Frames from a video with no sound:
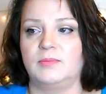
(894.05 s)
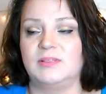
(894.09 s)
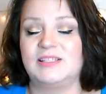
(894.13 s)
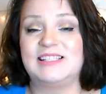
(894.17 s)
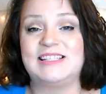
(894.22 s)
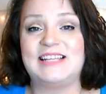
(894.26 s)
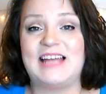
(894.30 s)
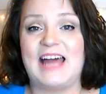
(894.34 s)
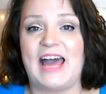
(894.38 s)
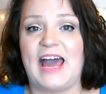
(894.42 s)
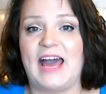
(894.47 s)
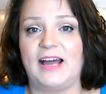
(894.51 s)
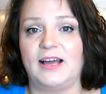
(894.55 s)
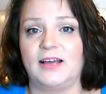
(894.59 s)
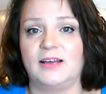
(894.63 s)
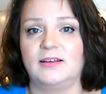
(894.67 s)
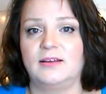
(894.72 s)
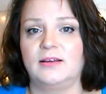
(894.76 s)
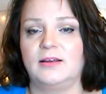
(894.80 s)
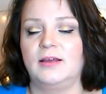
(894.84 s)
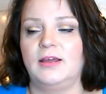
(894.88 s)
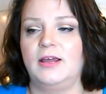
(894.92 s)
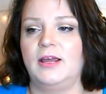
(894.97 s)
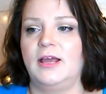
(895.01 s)

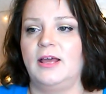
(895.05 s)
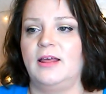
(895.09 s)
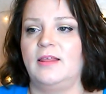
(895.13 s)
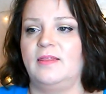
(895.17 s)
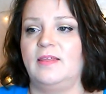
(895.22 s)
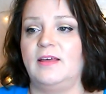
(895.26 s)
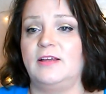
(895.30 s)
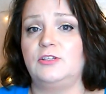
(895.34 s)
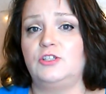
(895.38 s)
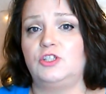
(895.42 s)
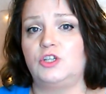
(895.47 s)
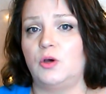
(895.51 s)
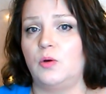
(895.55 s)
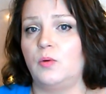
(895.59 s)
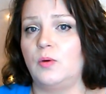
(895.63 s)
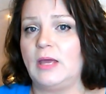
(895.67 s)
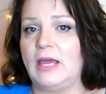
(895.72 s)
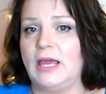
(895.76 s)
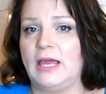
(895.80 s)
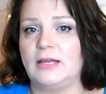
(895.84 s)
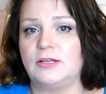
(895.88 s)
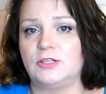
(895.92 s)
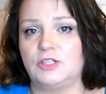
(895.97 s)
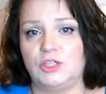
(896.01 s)
slack that Joe
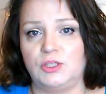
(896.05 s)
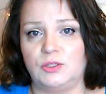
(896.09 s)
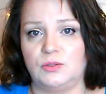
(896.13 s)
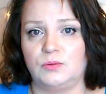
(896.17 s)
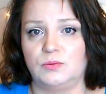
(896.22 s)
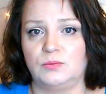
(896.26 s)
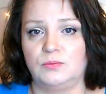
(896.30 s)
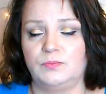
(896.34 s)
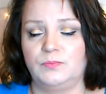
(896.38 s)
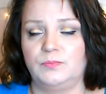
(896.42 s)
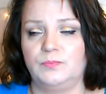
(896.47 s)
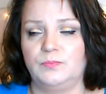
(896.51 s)
can't do.